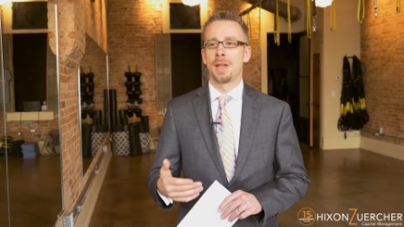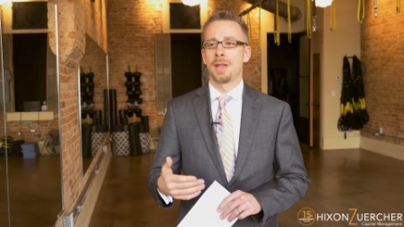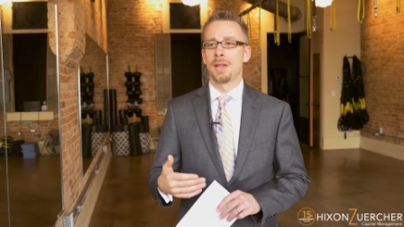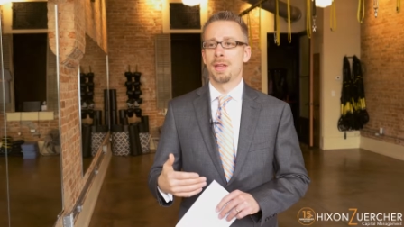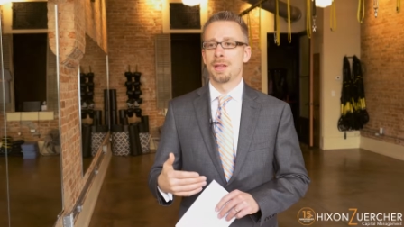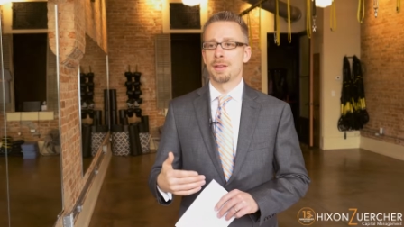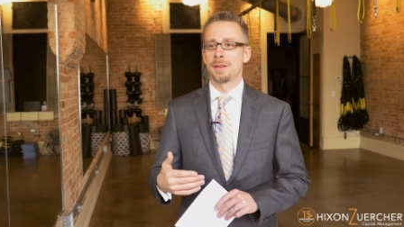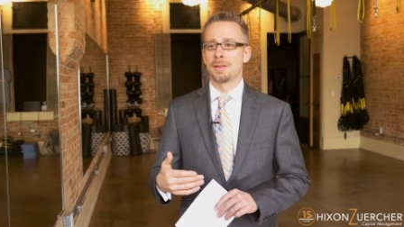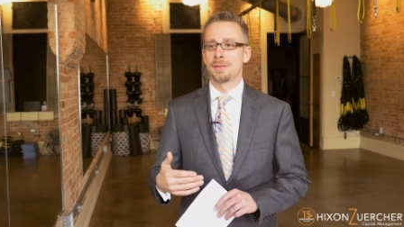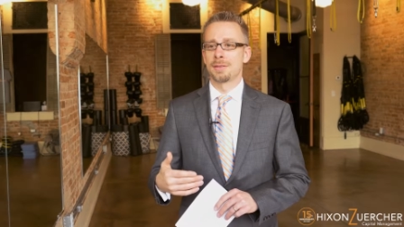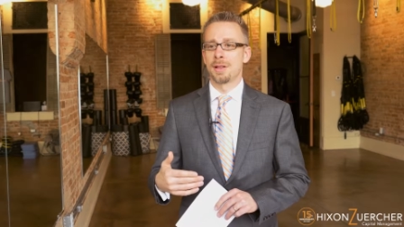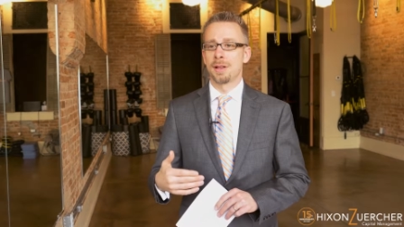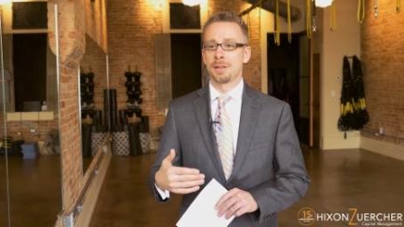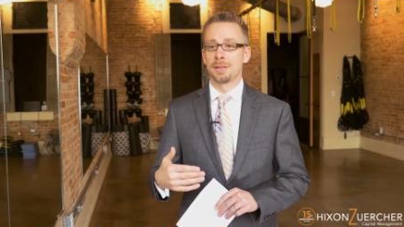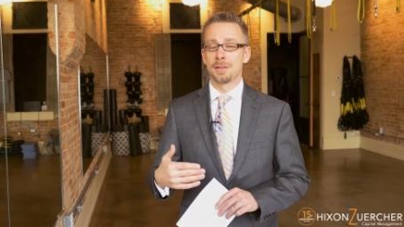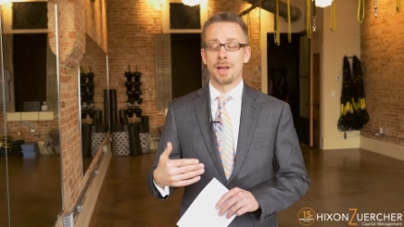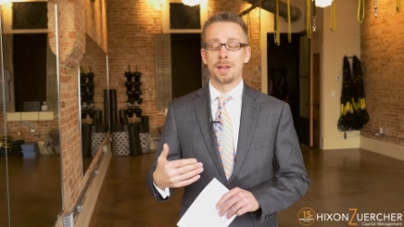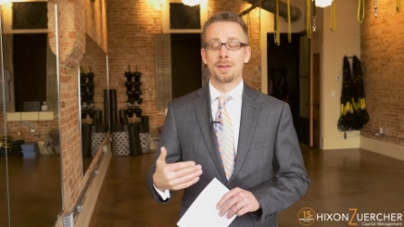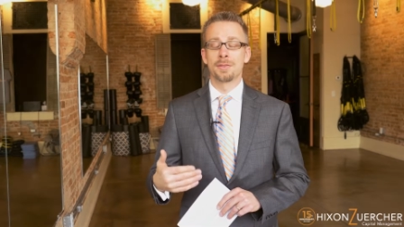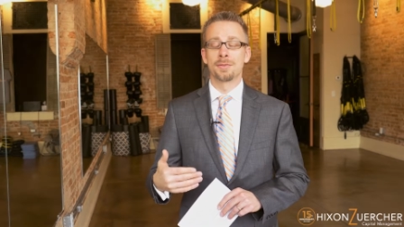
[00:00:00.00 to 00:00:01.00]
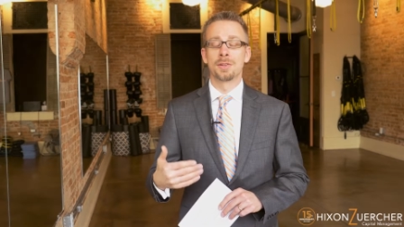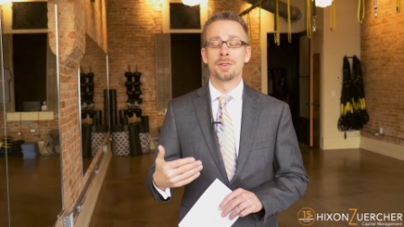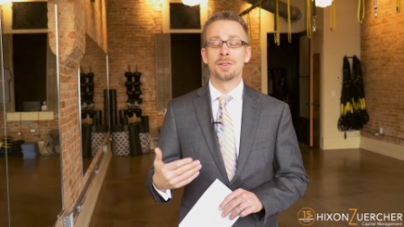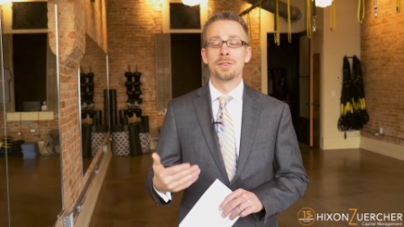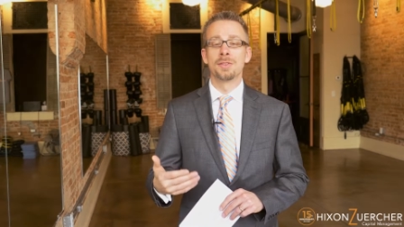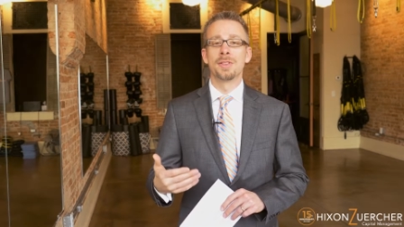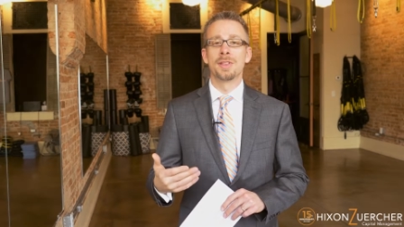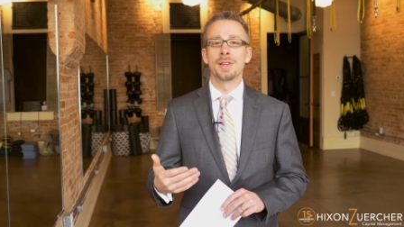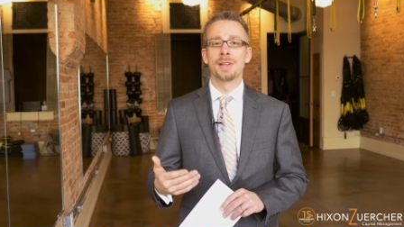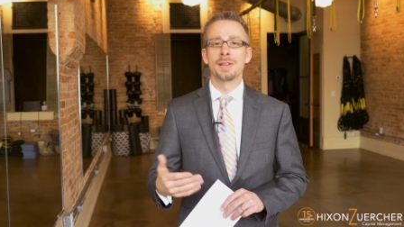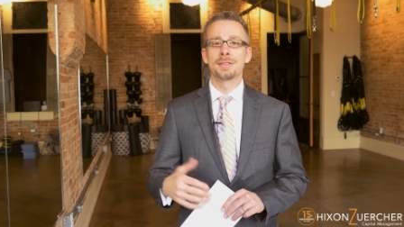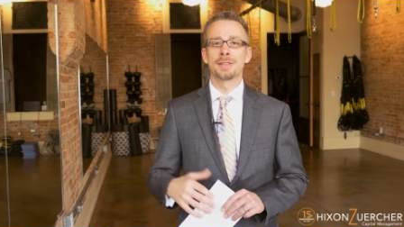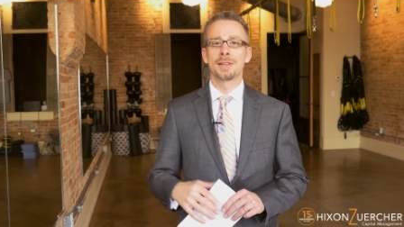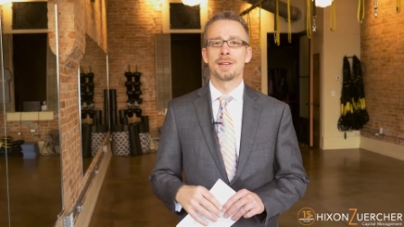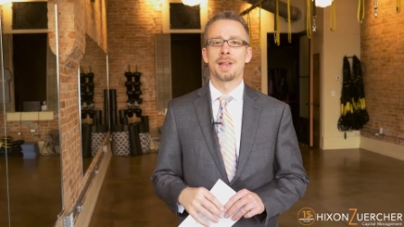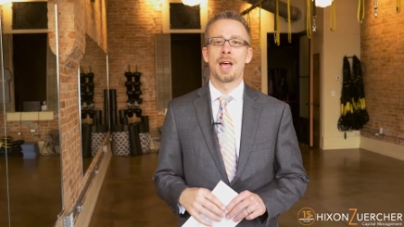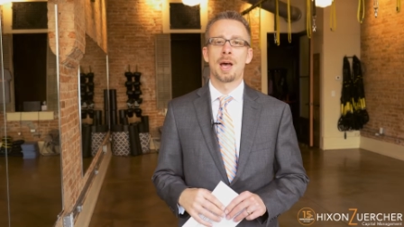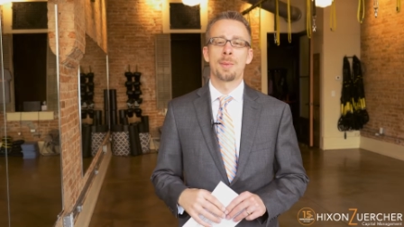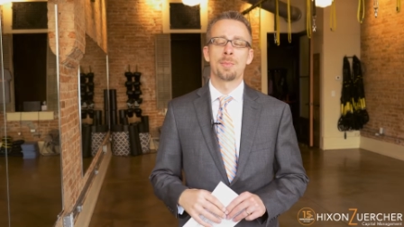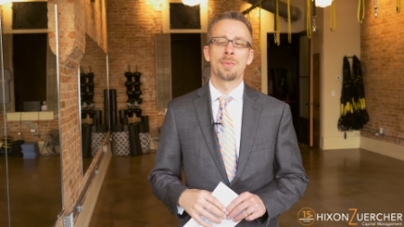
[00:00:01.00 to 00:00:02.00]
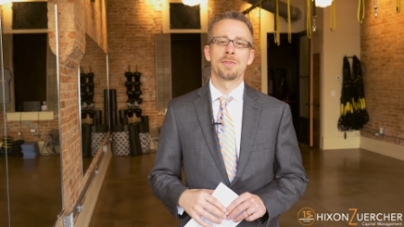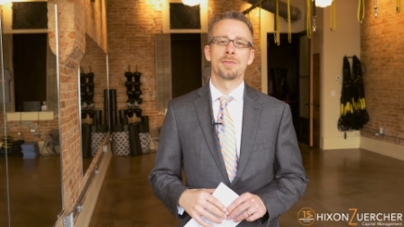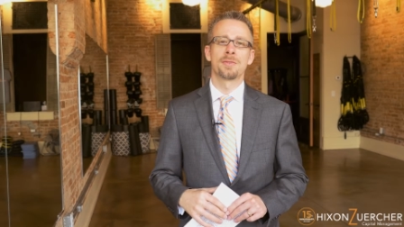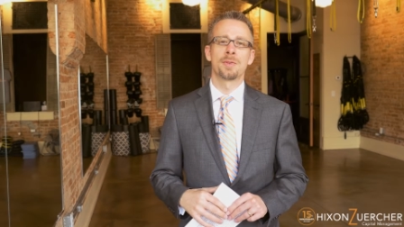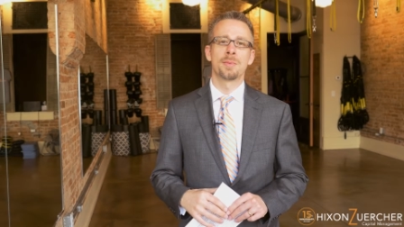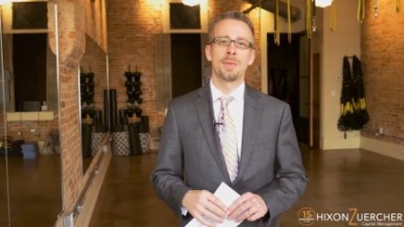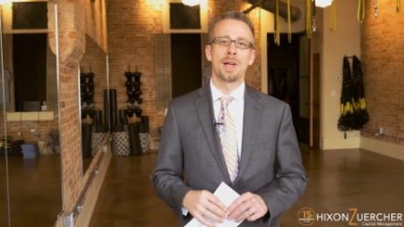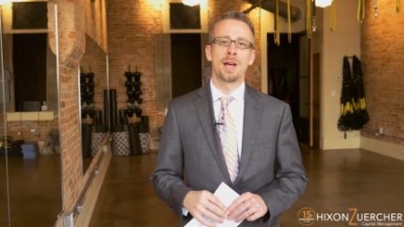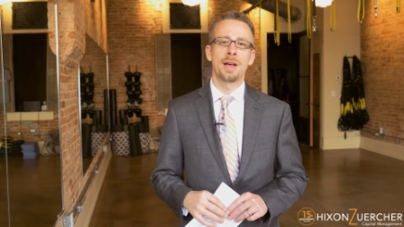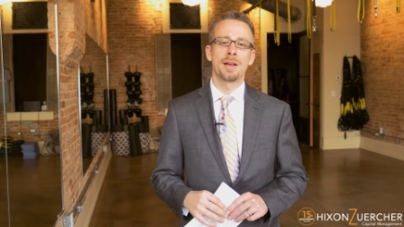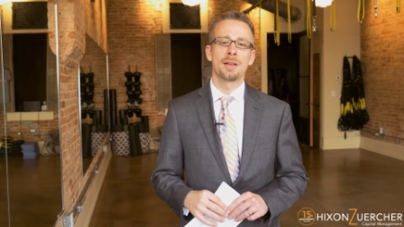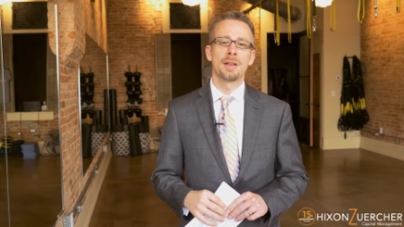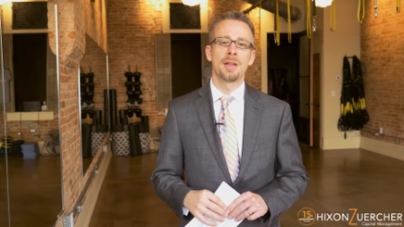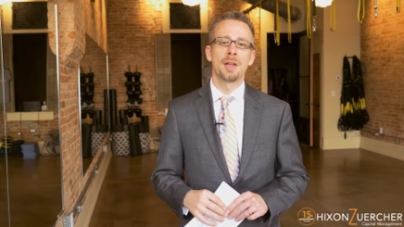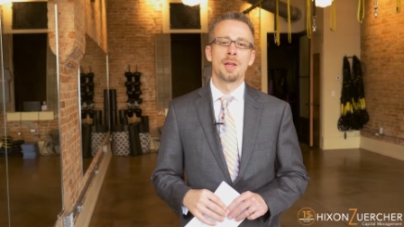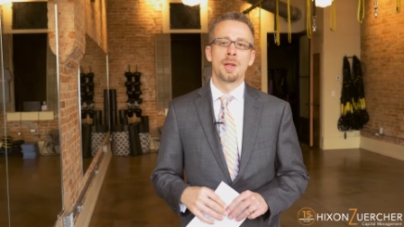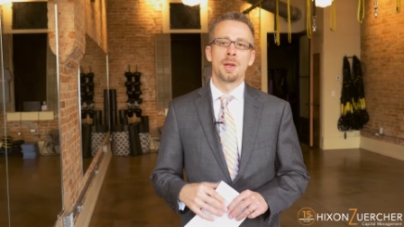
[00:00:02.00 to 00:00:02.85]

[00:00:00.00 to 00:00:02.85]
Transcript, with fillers: and a lot of good things can happen from that,